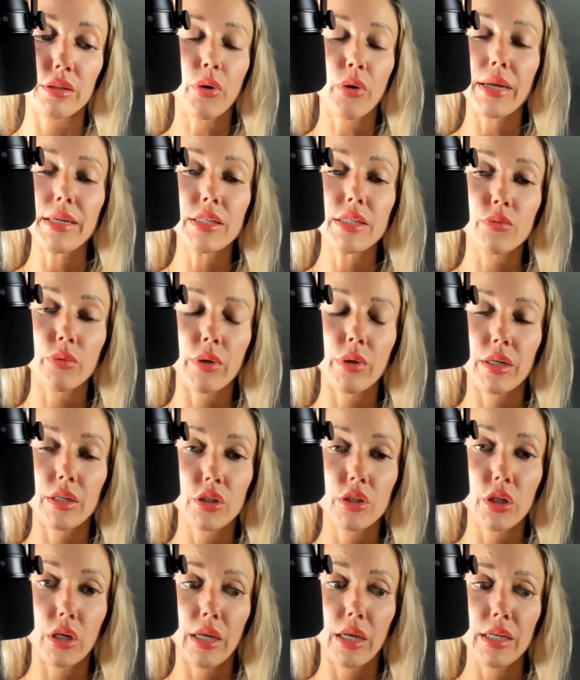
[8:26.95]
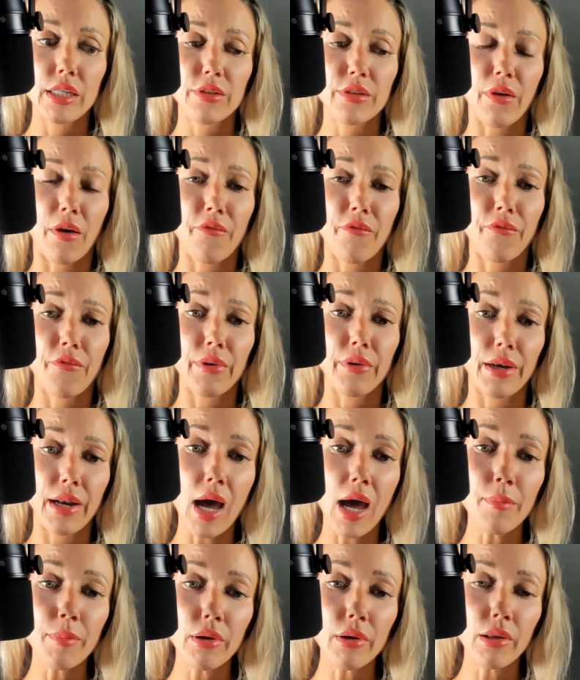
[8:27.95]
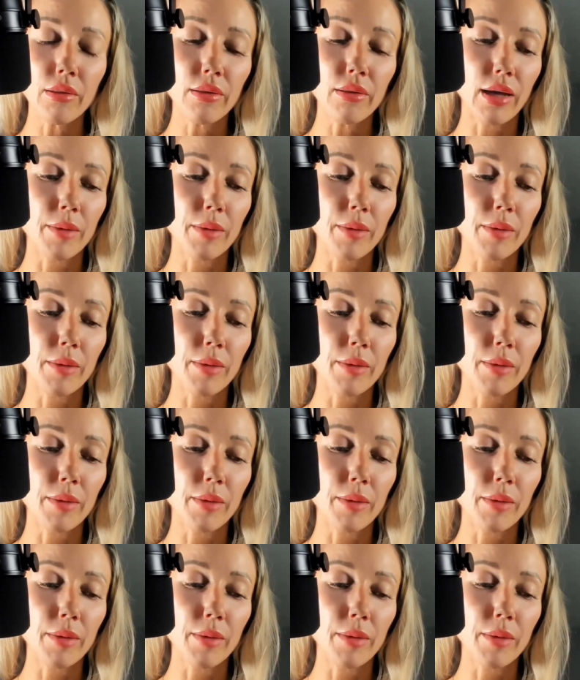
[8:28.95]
Price range is phenomenal.